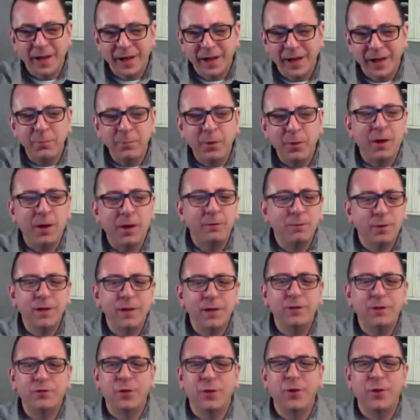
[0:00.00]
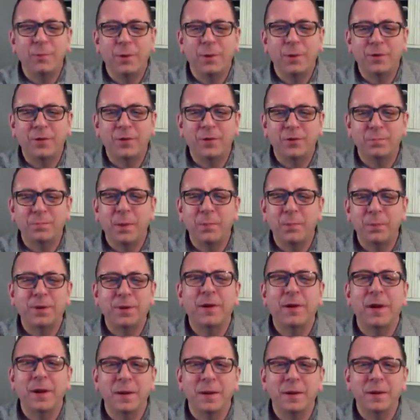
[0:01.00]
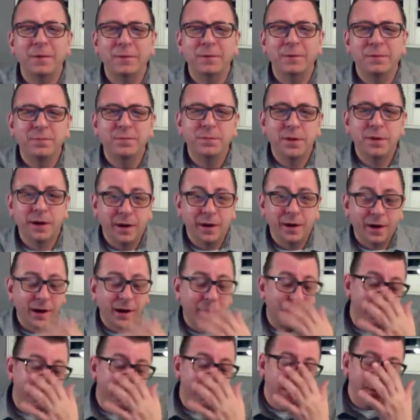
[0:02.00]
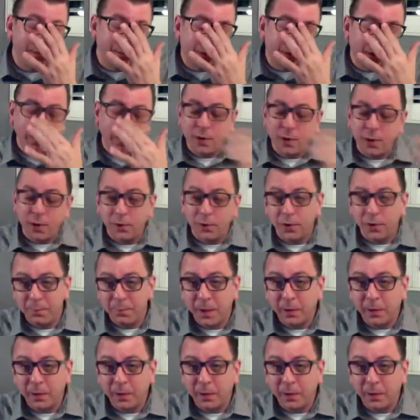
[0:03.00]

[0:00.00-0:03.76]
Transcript: And I'm not really sure about this public kind of, I don't think you call it a